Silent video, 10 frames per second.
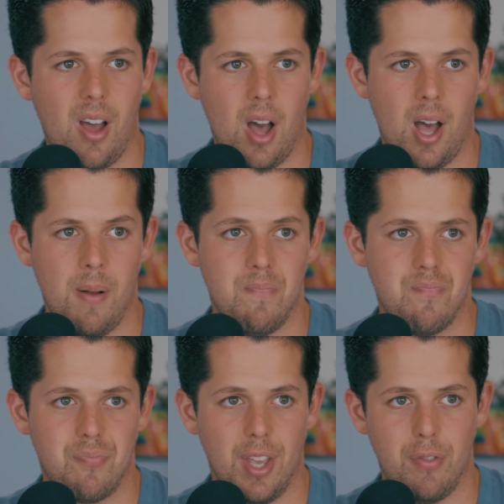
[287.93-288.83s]

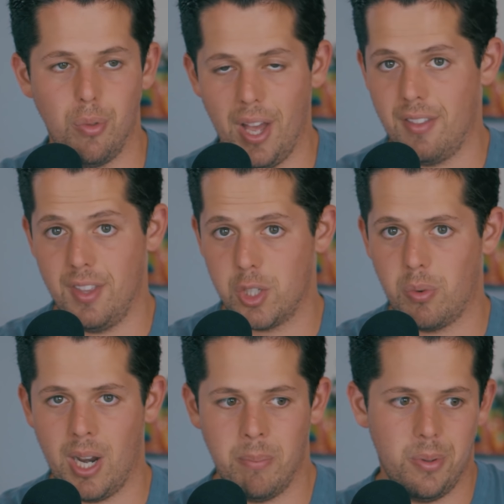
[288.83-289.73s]
Um, if you like this
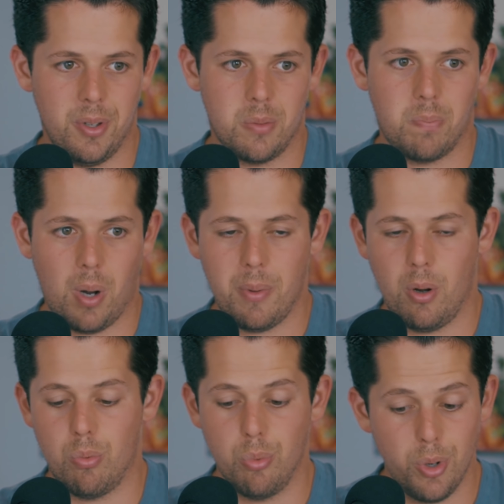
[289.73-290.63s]
ramble, there's probably
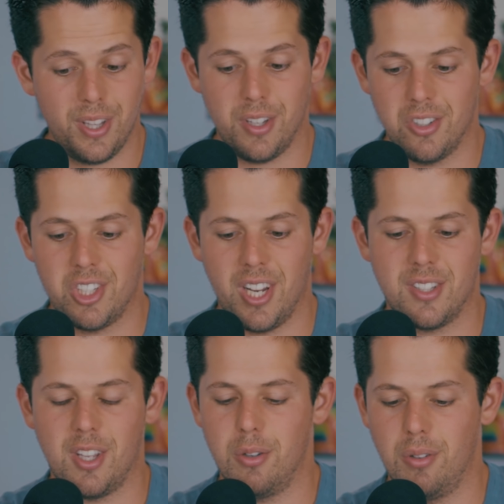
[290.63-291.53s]
a really good
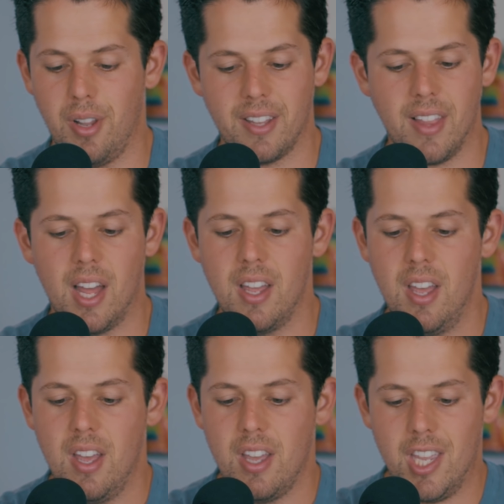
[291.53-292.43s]
chance that you would like that
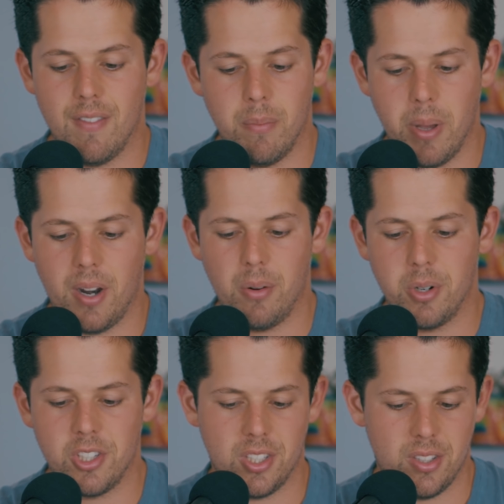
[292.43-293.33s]
even better,
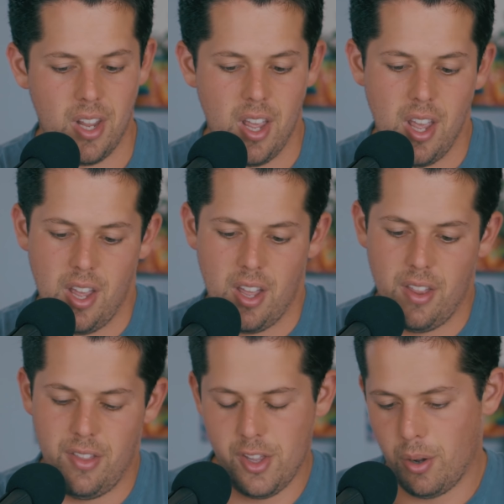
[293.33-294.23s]
which is
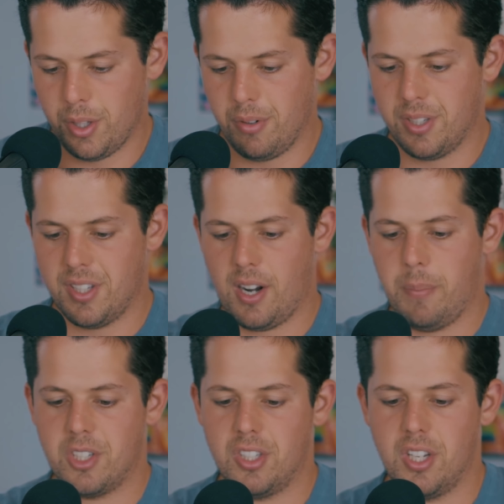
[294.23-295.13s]
the only reason that I'll
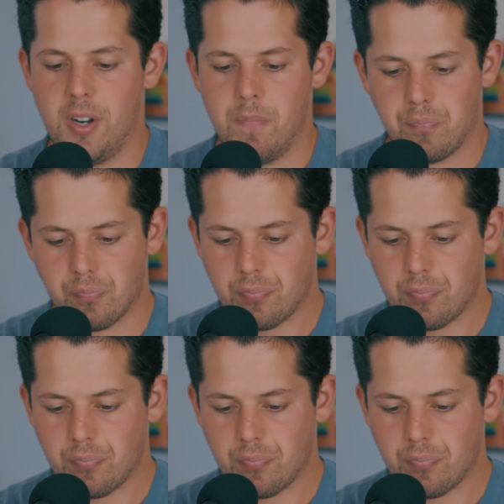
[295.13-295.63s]
mention it here.